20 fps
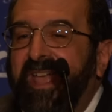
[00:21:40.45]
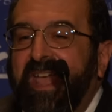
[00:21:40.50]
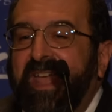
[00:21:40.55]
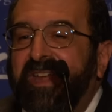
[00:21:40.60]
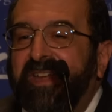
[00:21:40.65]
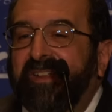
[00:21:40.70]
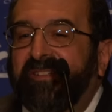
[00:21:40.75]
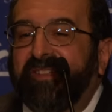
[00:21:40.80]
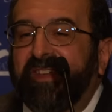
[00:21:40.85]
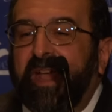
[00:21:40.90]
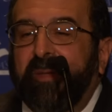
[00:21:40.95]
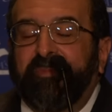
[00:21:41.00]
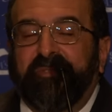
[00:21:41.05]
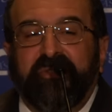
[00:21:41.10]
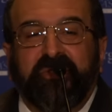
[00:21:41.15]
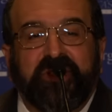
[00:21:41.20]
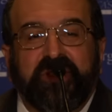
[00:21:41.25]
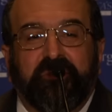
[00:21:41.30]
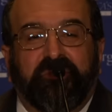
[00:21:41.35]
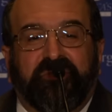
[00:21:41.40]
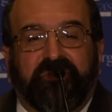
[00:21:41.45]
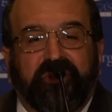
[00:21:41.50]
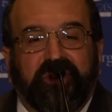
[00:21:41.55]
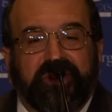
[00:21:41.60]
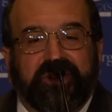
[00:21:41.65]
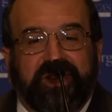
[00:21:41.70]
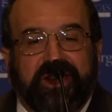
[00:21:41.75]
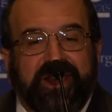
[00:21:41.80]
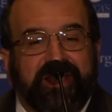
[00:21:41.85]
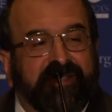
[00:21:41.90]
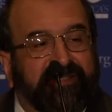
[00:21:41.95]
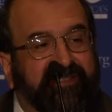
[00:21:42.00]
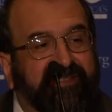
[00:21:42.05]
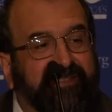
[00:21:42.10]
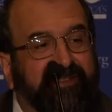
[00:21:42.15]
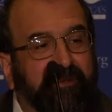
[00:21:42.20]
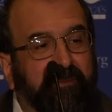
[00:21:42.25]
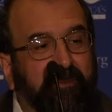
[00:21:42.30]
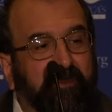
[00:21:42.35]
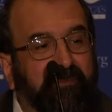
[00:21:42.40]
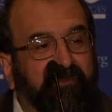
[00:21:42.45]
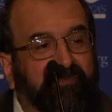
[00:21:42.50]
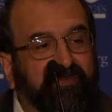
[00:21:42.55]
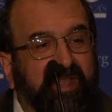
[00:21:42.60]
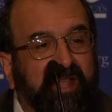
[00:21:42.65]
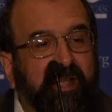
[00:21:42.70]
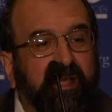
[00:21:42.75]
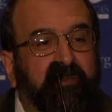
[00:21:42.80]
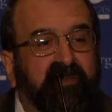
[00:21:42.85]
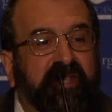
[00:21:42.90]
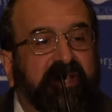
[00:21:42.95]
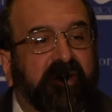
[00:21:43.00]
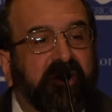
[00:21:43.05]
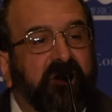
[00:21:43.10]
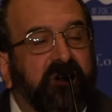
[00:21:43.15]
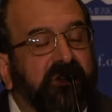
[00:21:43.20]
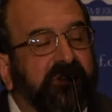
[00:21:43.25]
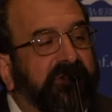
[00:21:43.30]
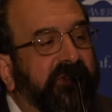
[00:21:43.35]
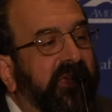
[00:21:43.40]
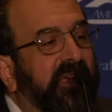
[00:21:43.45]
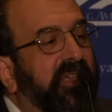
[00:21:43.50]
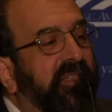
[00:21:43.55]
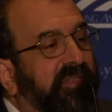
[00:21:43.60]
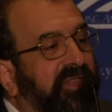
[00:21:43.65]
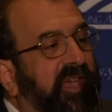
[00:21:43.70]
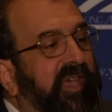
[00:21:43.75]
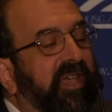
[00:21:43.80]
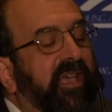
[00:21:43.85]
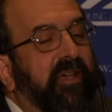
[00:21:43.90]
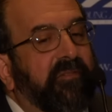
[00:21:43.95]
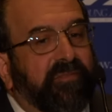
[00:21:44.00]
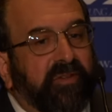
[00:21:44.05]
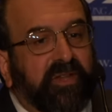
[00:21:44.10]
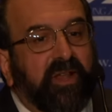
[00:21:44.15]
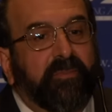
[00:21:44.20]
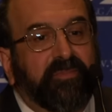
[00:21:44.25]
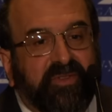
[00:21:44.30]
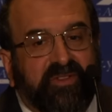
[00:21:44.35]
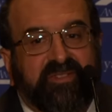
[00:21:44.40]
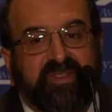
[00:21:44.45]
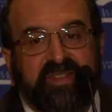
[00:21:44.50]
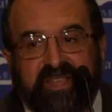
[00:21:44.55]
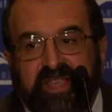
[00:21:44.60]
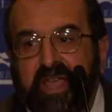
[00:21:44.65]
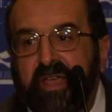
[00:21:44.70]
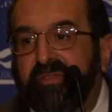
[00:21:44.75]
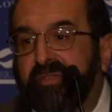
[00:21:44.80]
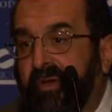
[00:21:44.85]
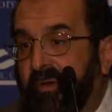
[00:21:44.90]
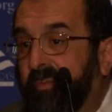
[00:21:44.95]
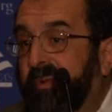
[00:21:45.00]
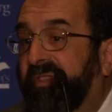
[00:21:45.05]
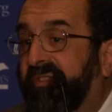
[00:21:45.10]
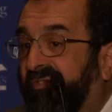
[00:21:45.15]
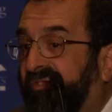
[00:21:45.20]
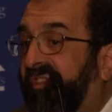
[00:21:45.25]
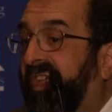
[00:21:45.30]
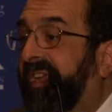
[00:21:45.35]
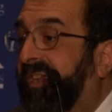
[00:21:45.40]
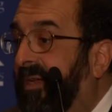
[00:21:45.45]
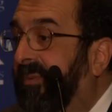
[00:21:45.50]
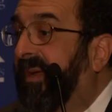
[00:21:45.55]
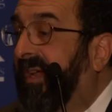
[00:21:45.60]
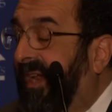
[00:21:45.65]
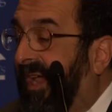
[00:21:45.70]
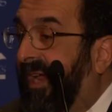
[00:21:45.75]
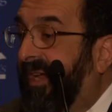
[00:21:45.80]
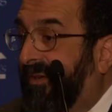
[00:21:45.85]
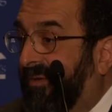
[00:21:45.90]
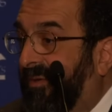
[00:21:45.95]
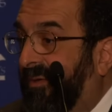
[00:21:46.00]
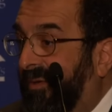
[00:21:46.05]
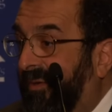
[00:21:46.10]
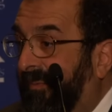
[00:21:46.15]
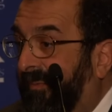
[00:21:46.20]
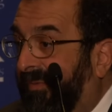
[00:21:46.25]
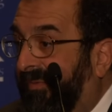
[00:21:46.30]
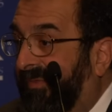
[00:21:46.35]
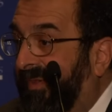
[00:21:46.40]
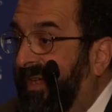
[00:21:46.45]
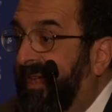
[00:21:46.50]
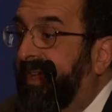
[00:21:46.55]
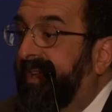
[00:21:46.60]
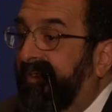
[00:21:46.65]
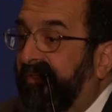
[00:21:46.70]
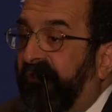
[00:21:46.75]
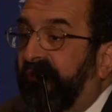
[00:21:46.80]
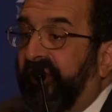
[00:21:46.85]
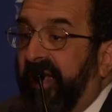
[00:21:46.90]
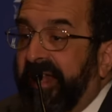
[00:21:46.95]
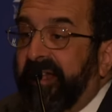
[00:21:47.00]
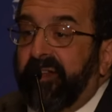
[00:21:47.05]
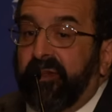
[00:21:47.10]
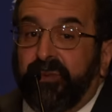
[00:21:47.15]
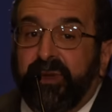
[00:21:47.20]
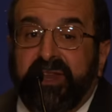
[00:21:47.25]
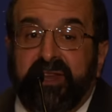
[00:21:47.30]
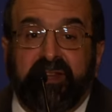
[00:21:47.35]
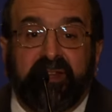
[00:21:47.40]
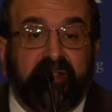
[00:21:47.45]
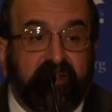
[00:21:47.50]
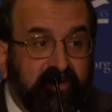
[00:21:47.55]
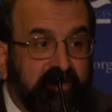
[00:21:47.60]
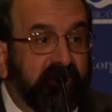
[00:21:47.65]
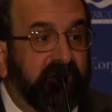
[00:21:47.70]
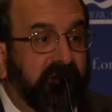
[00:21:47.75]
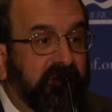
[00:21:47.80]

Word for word: And it's an absolutely absurd list because they have lumped together with genuine hate groups, genuine